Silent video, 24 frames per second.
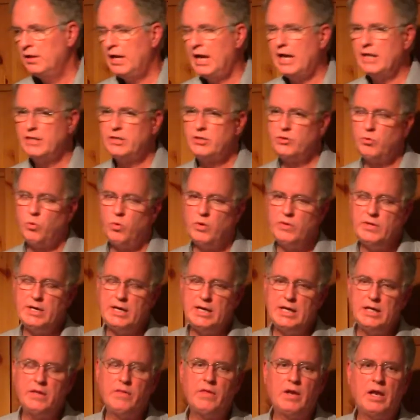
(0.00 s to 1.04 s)
At, toward the
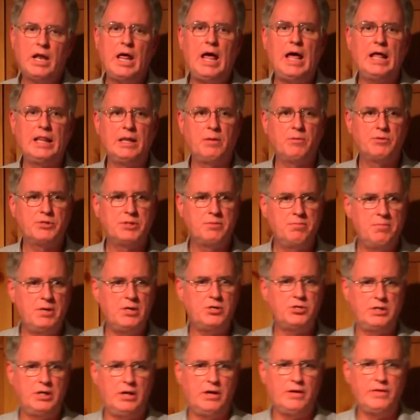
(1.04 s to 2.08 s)
end of the line, there was a
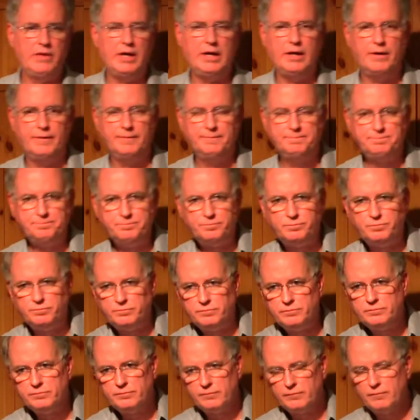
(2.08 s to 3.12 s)
missionary there,
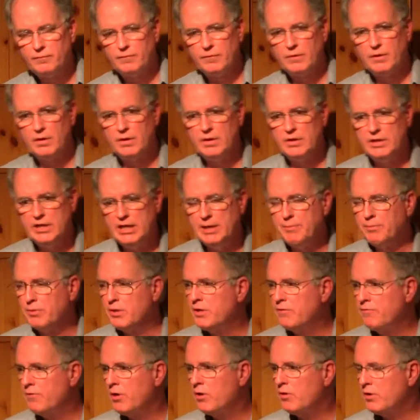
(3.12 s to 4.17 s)

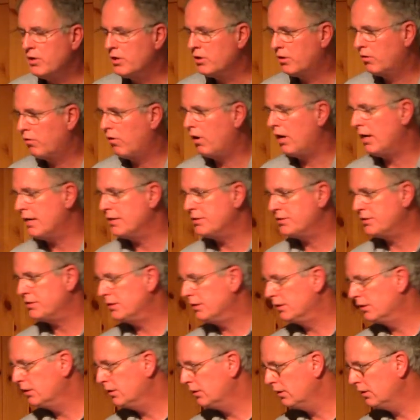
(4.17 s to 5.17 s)
deeply devoted to Christ.